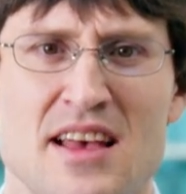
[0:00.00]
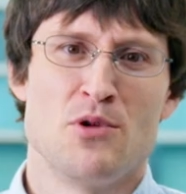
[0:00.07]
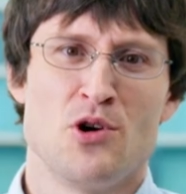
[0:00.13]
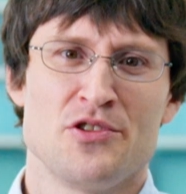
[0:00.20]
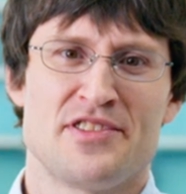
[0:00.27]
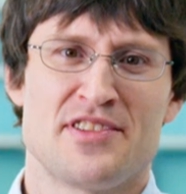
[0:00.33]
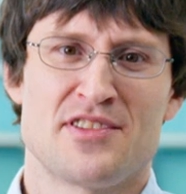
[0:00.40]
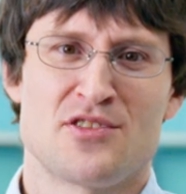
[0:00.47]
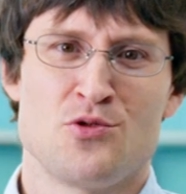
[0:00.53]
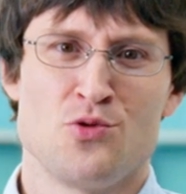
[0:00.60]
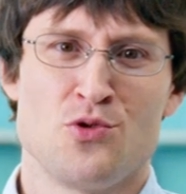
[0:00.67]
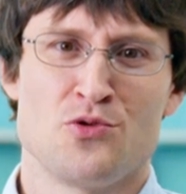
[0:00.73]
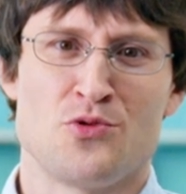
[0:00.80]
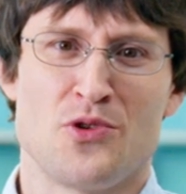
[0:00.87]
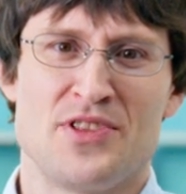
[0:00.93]
Most
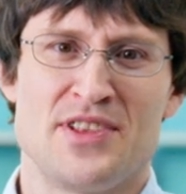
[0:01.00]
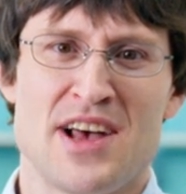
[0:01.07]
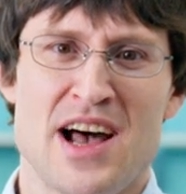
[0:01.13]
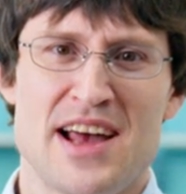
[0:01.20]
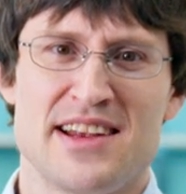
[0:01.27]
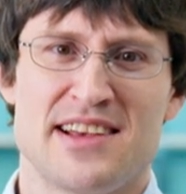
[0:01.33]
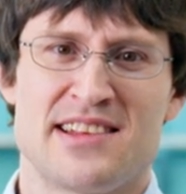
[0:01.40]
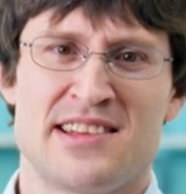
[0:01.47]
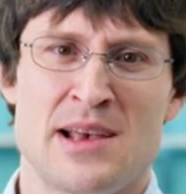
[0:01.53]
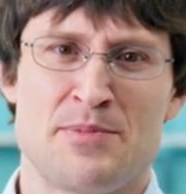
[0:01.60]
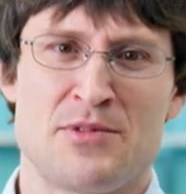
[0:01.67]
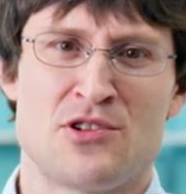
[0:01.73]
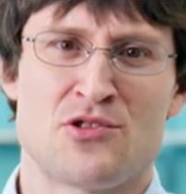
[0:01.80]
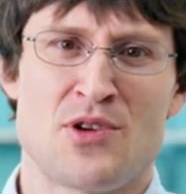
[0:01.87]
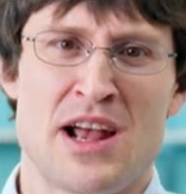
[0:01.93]
schools will not
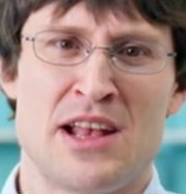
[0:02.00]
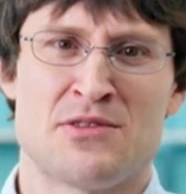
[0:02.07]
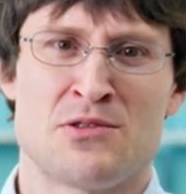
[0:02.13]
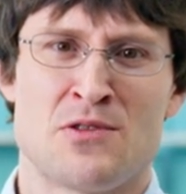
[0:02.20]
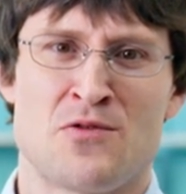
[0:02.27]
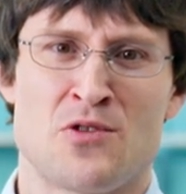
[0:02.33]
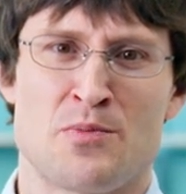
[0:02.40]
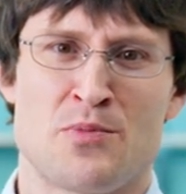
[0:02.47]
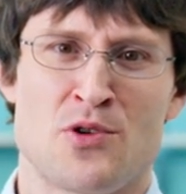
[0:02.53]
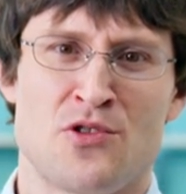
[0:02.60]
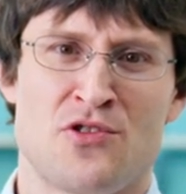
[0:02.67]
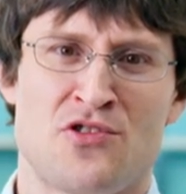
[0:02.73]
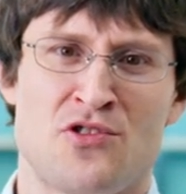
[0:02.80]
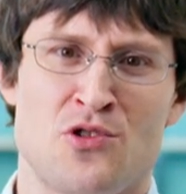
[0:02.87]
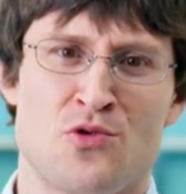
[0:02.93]
accept a transfer for
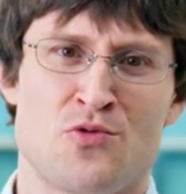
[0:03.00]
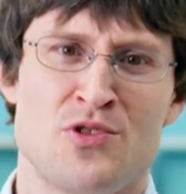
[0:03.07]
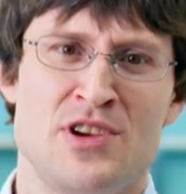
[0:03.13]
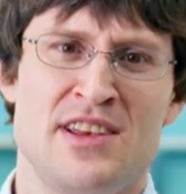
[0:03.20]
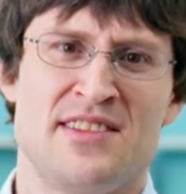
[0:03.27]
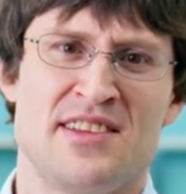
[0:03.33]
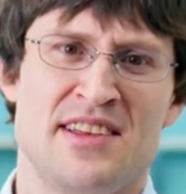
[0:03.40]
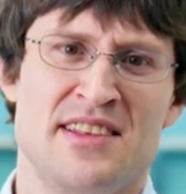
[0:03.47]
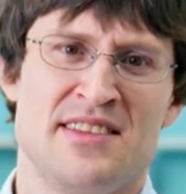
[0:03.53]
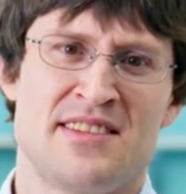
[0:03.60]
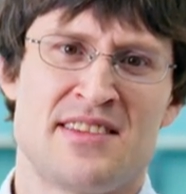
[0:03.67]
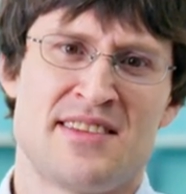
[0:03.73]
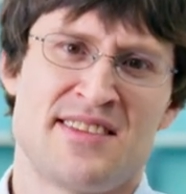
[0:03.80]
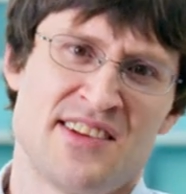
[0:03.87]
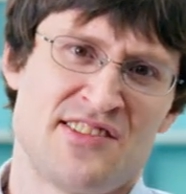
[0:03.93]
personal reasons,
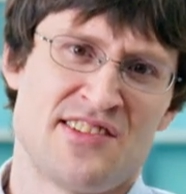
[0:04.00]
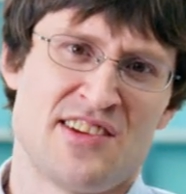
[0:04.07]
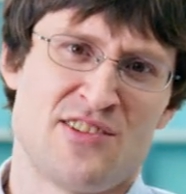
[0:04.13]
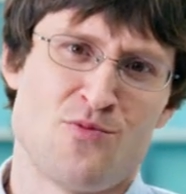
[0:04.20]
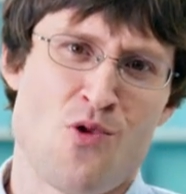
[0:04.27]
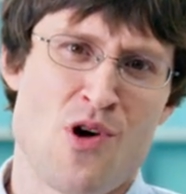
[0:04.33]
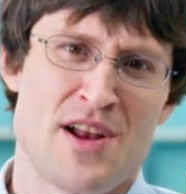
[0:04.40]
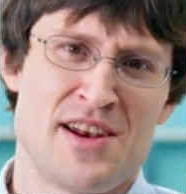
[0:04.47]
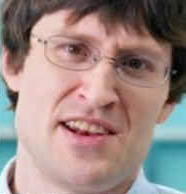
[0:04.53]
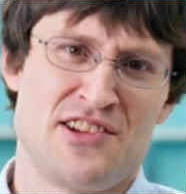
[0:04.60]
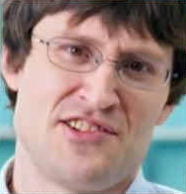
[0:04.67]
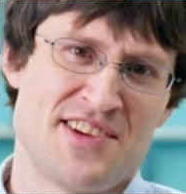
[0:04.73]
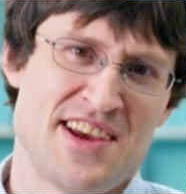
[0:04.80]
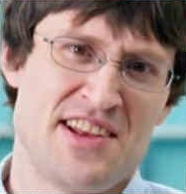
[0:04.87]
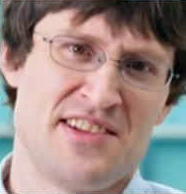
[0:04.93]
such as wanting a
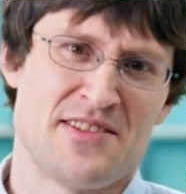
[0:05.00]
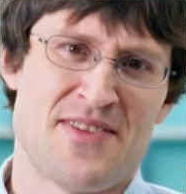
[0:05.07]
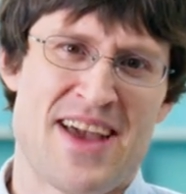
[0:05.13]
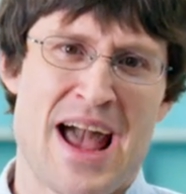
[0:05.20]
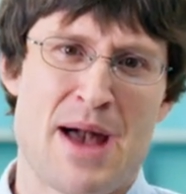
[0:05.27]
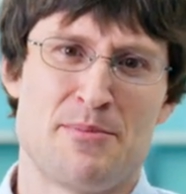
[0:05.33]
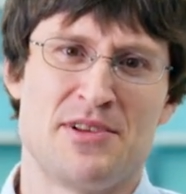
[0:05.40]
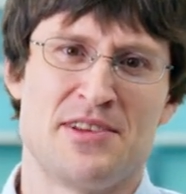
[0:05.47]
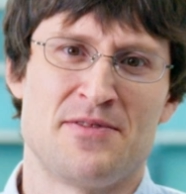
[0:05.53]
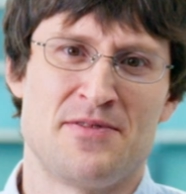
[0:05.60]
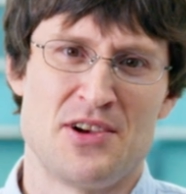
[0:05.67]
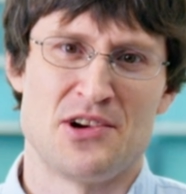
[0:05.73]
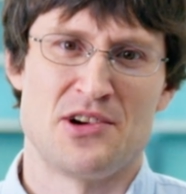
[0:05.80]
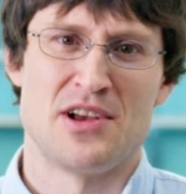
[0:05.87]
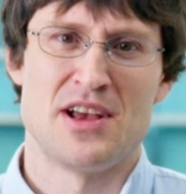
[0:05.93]
change of
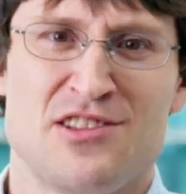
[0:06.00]
atmosphere,